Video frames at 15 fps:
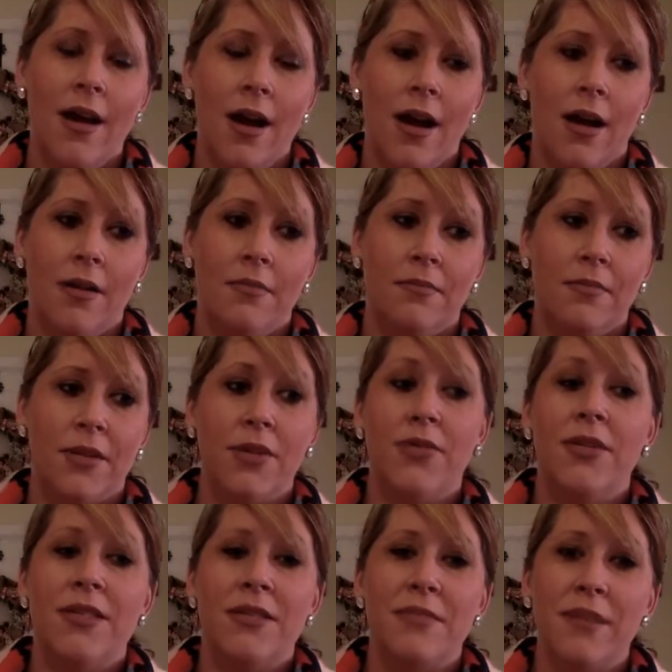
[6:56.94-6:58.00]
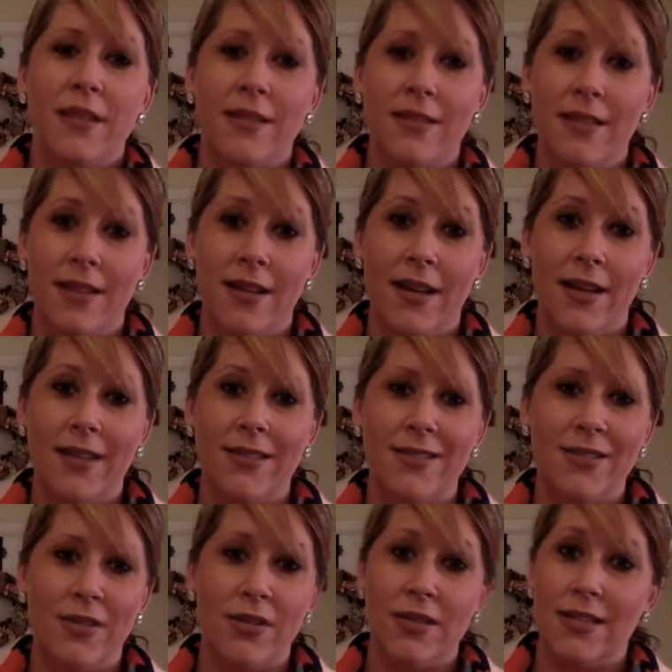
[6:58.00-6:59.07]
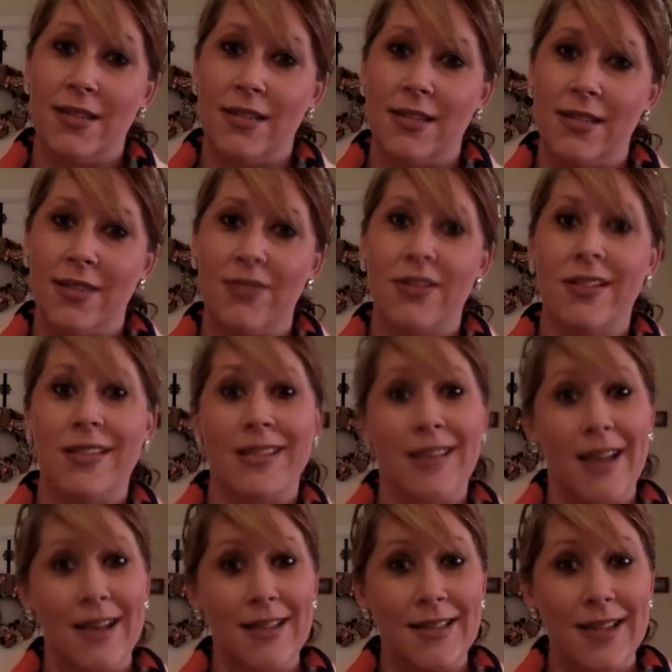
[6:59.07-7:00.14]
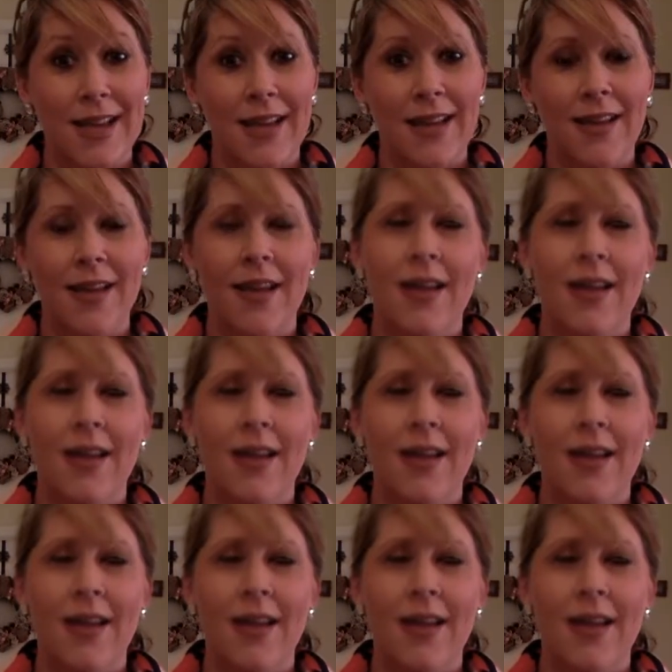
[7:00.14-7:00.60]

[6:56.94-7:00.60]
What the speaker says: But it was the middle of the night, so I didn't tell Dave till the next day.